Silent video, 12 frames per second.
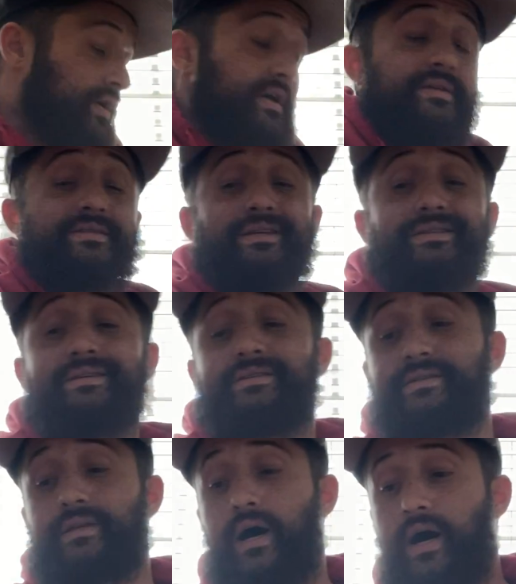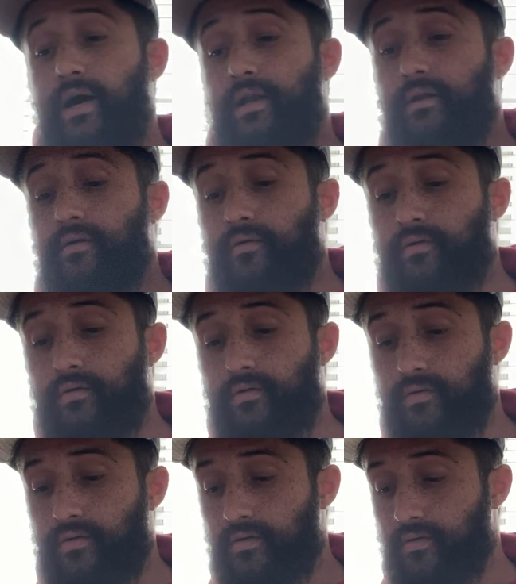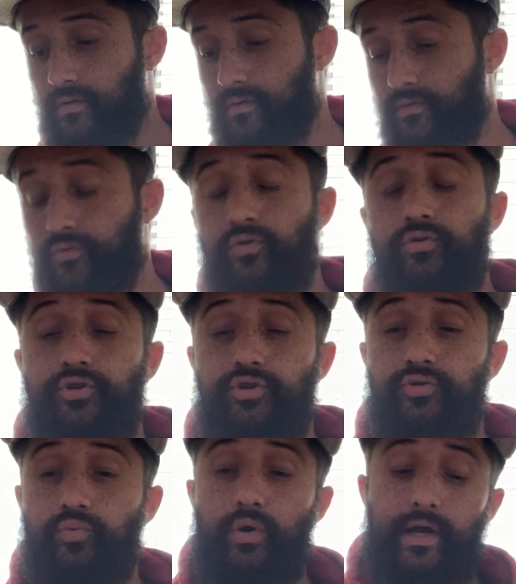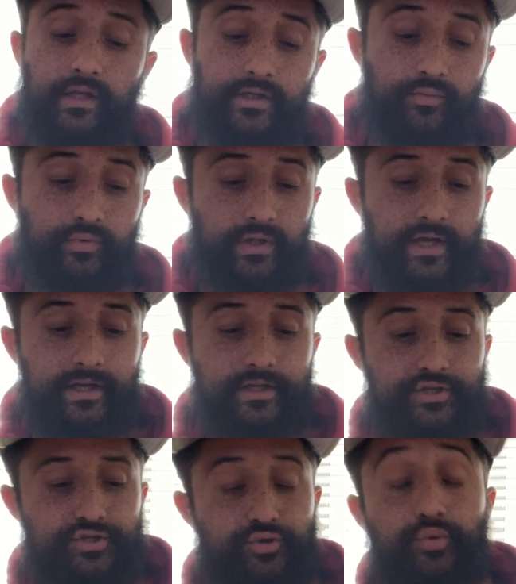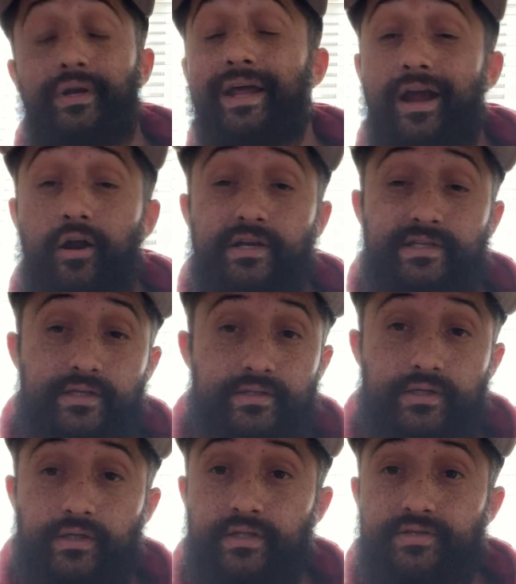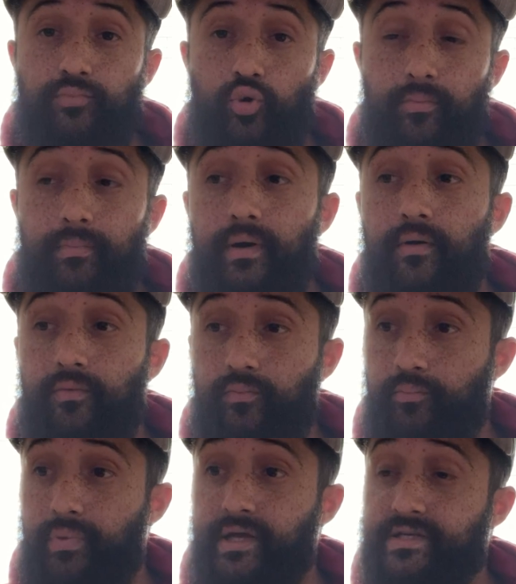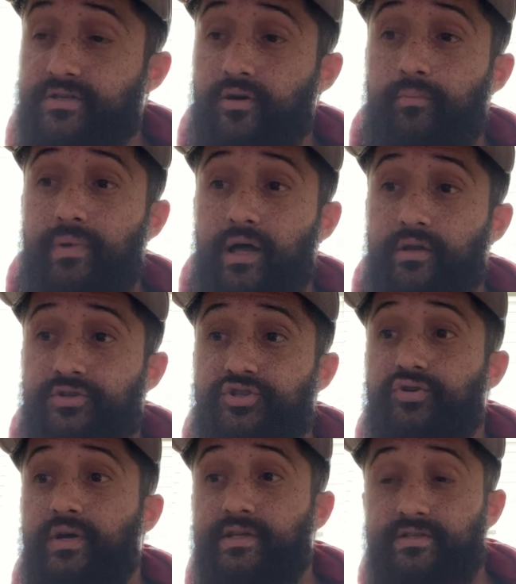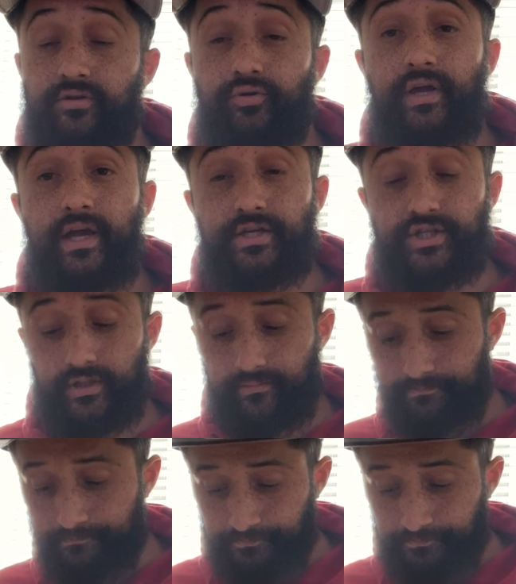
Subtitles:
since it's not directly related to inheritance and it's more based on balanced translocation,